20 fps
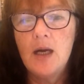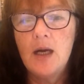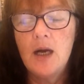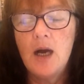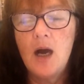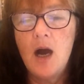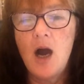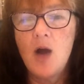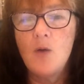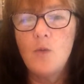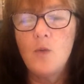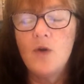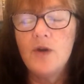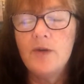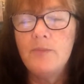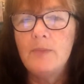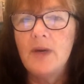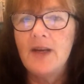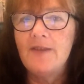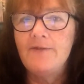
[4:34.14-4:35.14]
I
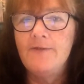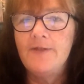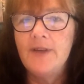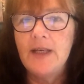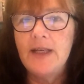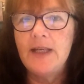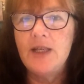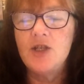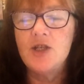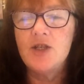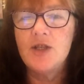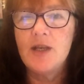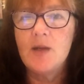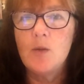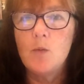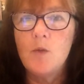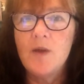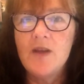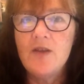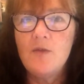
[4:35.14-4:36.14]
want my village there
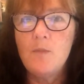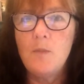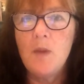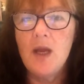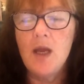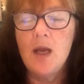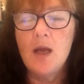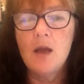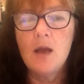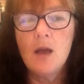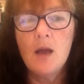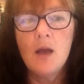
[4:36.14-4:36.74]
with me